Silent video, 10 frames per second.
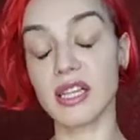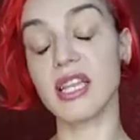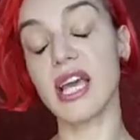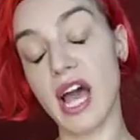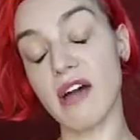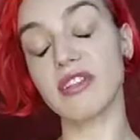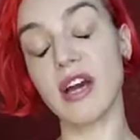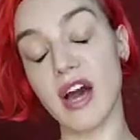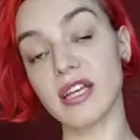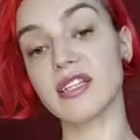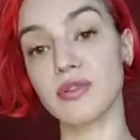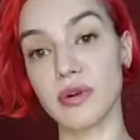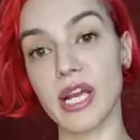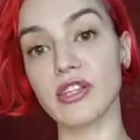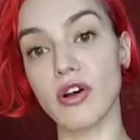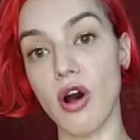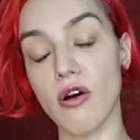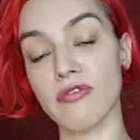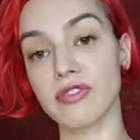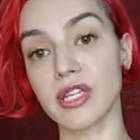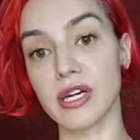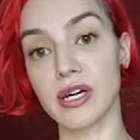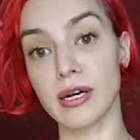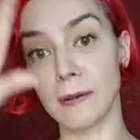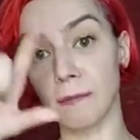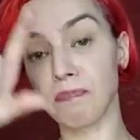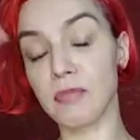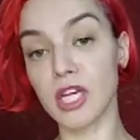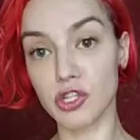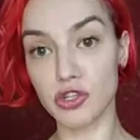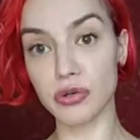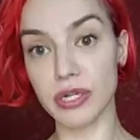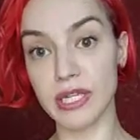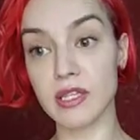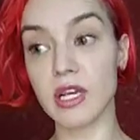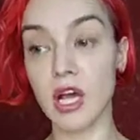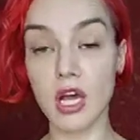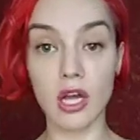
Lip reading: they have the highest rate of the injuries.